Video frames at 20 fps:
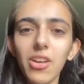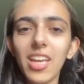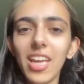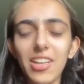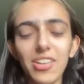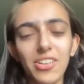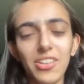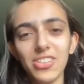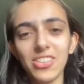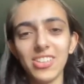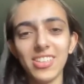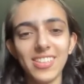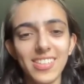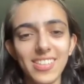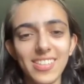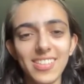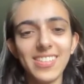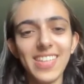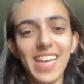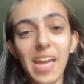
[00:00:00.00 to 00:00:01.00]
can you
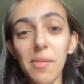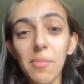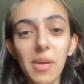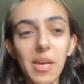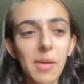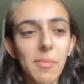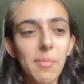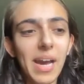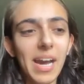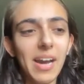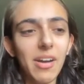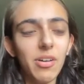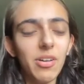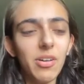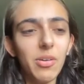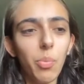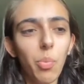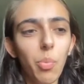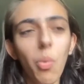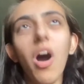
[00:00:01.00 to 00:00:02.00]
just say a bit
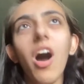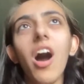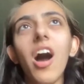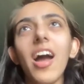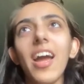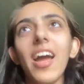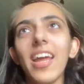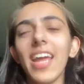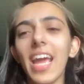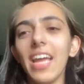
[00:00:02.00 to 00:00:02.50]
about why